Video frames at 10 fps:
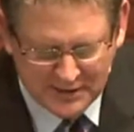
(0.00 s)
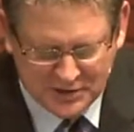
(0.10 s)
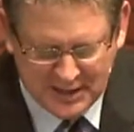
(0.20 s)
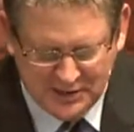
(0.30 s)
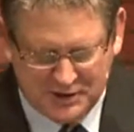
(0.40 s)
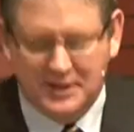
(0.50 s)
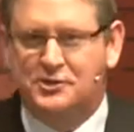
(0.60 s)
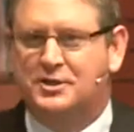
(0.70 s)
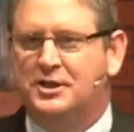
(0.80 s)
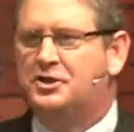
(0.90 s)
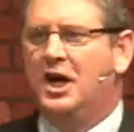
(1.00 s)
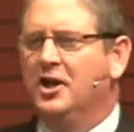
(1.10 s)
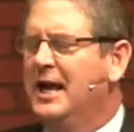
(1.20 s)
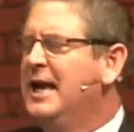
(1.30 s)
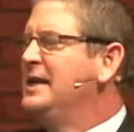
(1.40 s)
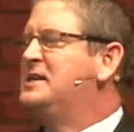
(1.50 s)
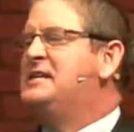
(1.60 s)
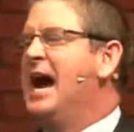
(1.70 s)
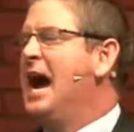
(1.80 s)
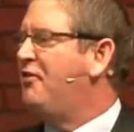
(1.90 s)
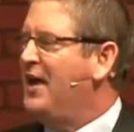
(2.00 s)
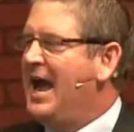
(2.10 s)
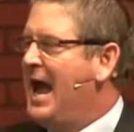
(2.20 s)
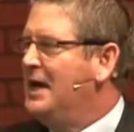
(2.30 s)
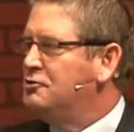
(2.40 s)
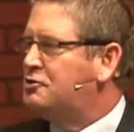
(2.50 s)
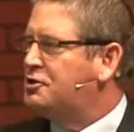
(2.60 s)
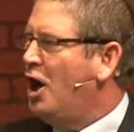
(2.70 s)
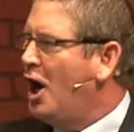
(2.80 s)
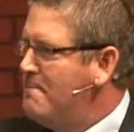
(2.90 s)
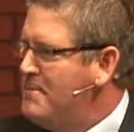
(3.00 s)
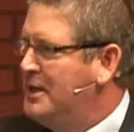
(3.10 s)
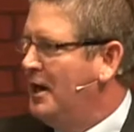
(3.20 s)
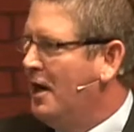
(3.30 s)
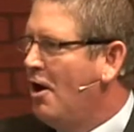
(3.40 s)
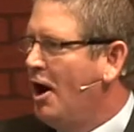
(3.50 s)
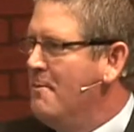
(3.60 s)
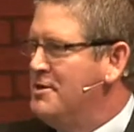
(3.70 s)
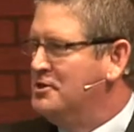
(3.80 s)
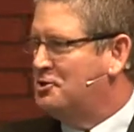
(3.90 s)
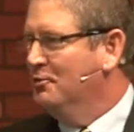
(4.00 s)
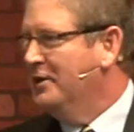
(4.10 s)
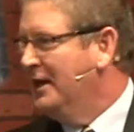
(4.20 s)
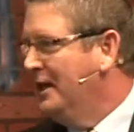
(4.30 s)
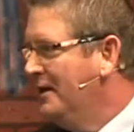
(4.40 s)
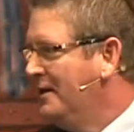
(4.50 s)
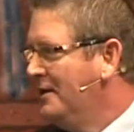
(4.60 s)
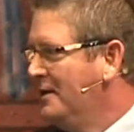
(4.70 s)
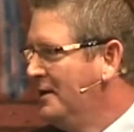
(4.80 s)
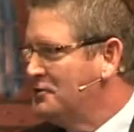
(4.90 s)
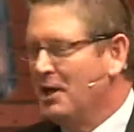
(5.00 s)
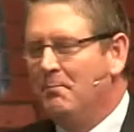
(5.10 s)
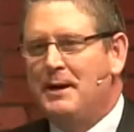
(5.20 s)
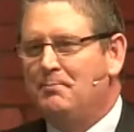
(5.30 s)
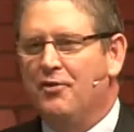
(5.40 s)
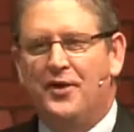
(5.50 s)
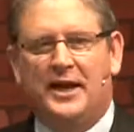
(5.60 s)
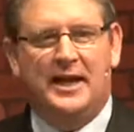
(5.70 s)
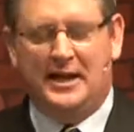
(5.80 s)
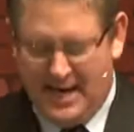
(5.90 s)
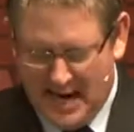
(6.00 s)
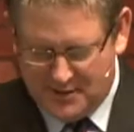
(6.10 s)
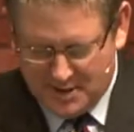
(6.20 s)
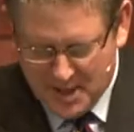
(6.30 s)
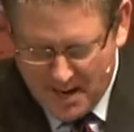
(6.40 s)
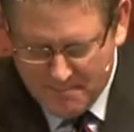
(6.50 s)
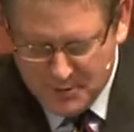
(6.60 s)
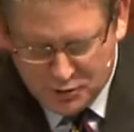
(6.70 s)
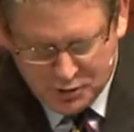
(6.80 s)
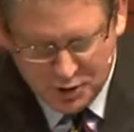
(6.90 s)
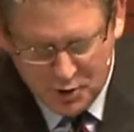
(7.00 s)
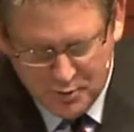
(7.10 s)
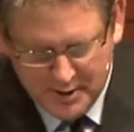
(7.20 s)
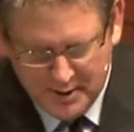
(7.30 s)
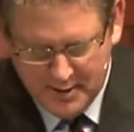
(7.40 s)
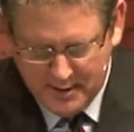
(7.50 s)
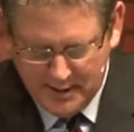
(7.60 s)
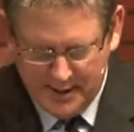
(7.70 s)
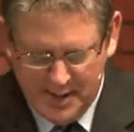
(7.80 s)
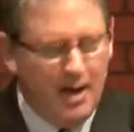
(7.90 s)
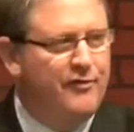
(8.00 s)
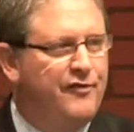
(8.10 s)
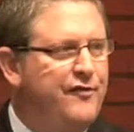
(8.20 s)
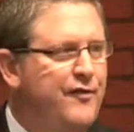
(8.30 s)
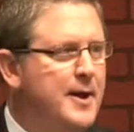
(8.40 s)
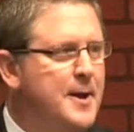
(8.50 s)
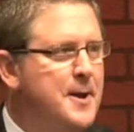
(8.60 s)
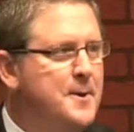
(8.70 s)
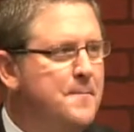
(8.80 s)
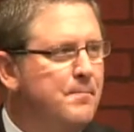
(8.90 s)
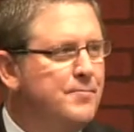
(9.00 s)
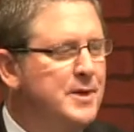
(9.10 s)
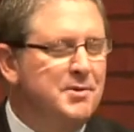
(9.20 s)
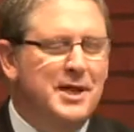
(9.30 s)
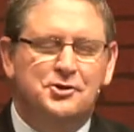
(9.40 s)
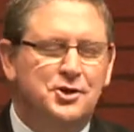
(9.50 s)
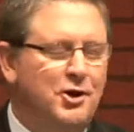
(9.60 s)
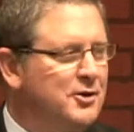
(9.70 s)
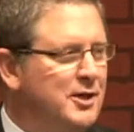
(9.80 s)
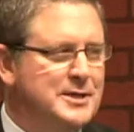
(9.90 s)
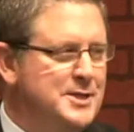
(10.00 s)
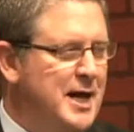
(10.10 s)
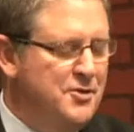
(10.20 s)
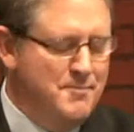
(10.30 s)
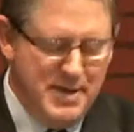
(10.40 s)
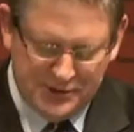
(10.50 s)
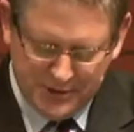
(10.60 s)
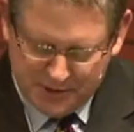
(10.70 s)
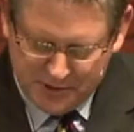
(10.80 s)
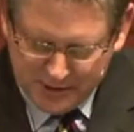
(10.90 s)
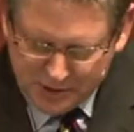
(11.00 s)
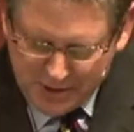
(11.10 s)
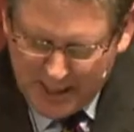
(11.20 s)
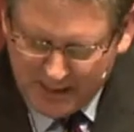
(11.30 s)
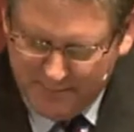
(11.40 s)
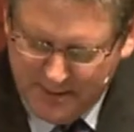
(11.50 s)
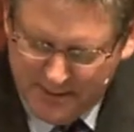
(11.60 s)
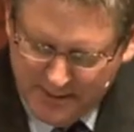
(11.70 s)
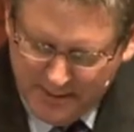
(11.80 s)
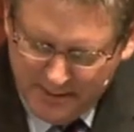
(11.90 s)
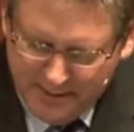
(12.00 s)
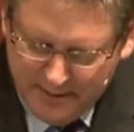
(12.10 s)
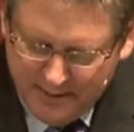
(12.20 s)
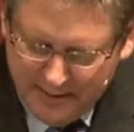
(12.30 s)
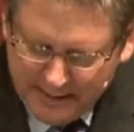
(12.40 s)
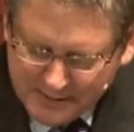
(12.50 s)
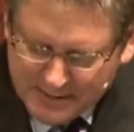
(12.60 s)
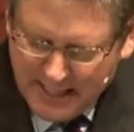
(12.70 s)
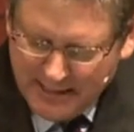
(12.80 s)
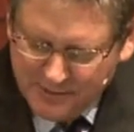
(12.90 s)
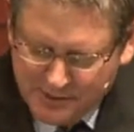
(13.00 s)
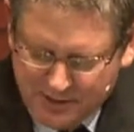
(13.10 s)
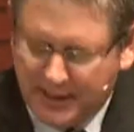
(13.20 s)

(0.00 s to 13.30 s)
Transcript: existence until death ends our misery. And some people think it can't come soon enough. But that certainly is not the message that Solomon intends to